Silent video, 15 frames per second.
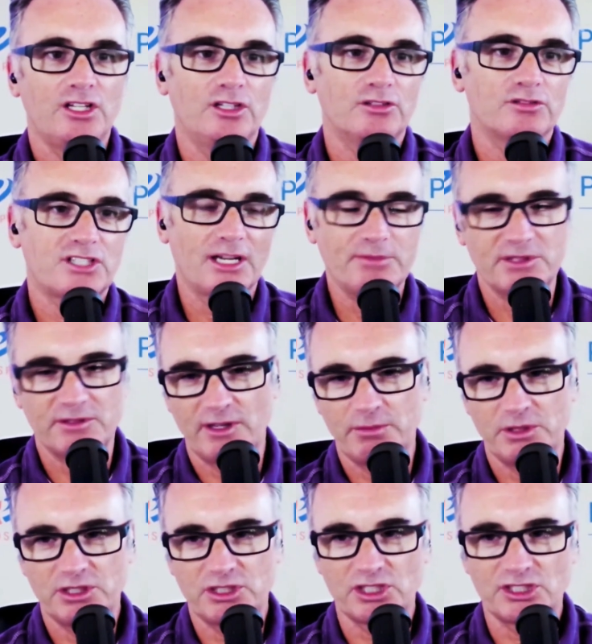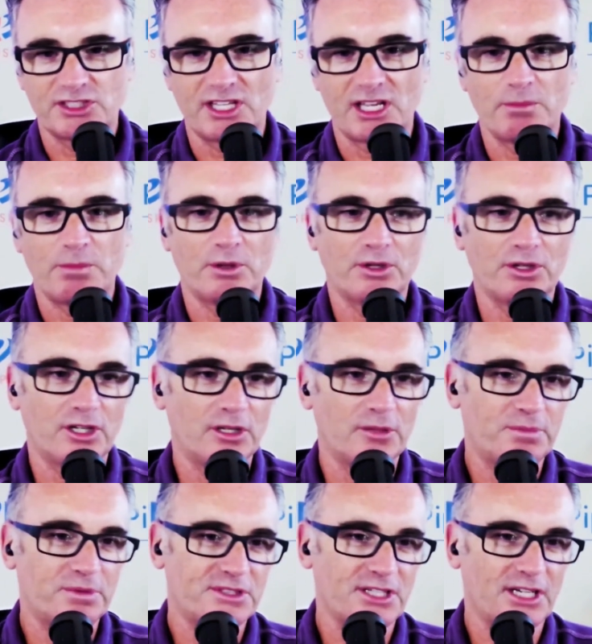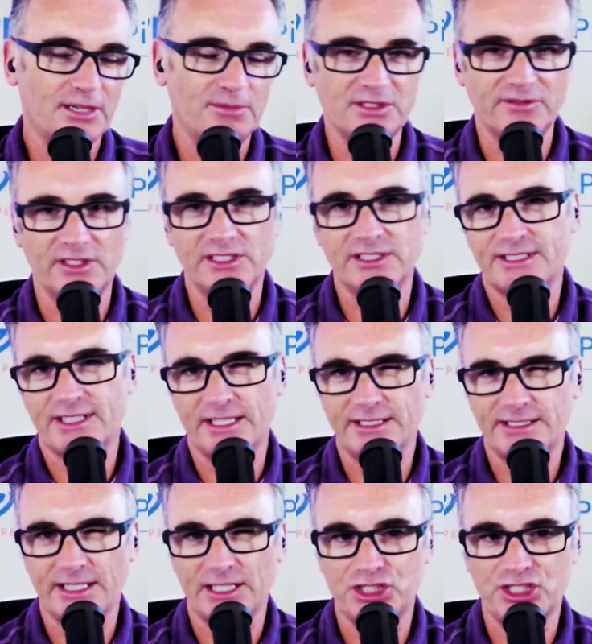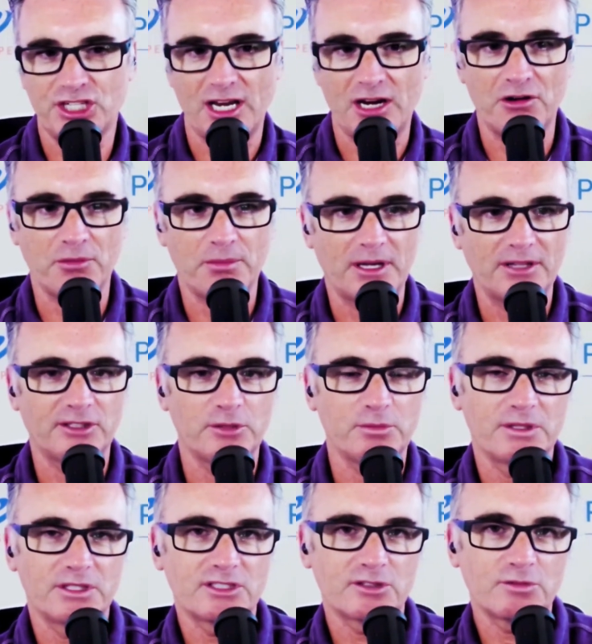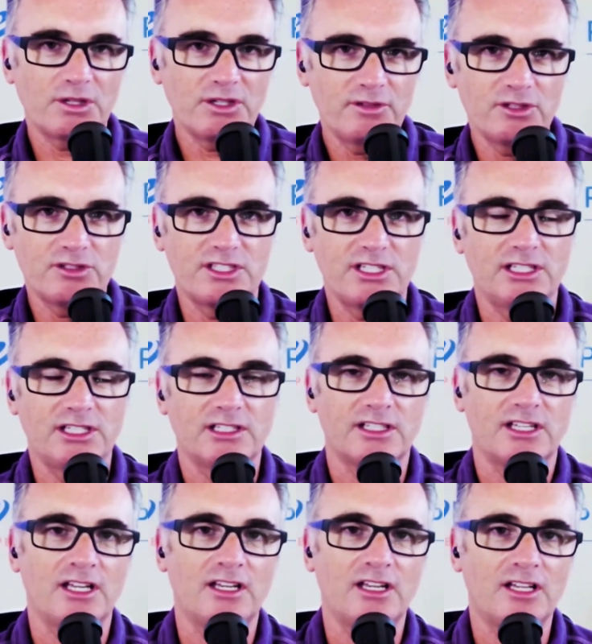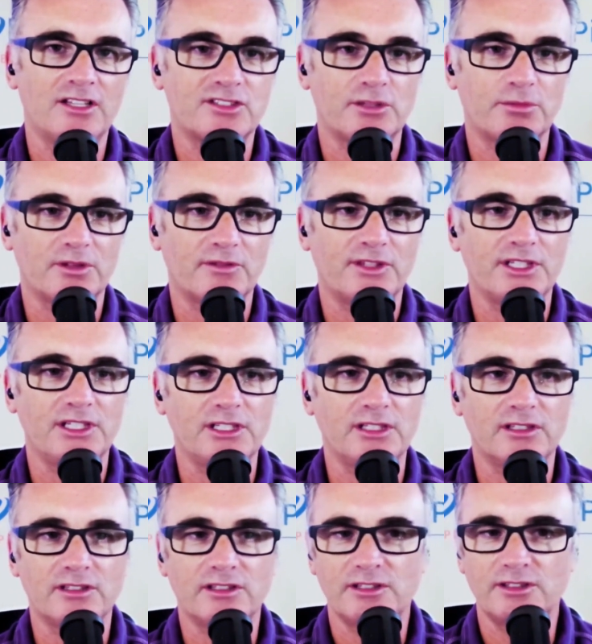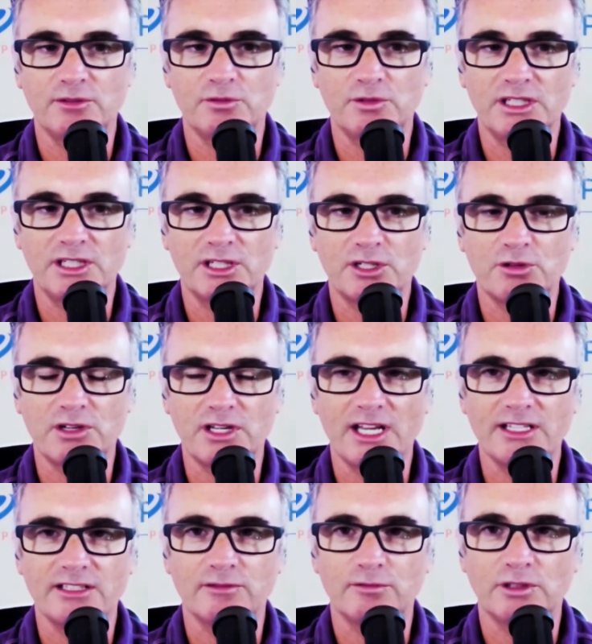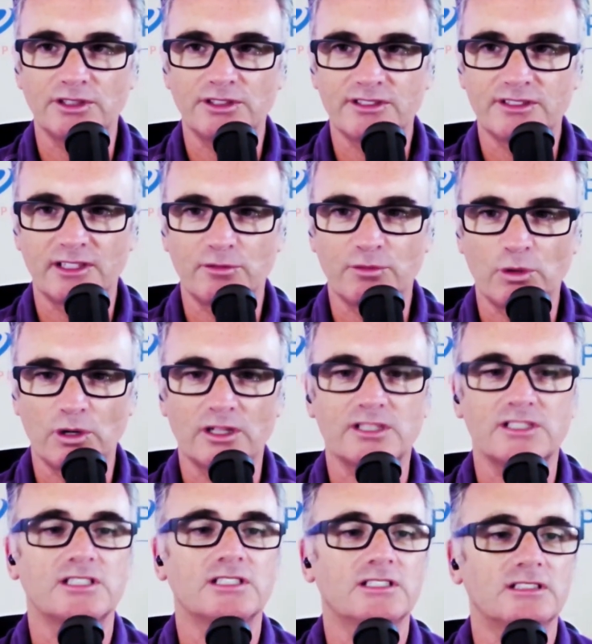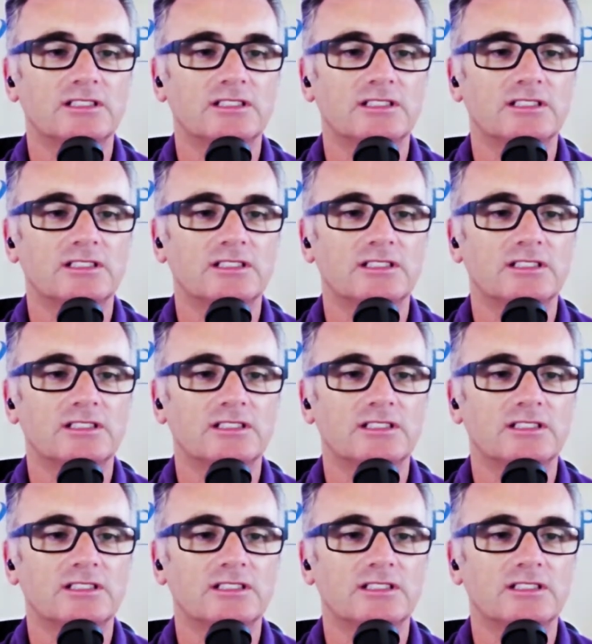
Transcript: you know types of images they put up, types of insights they share about their business? What have you seen uh, uh, some of the the really creative ones that have worked?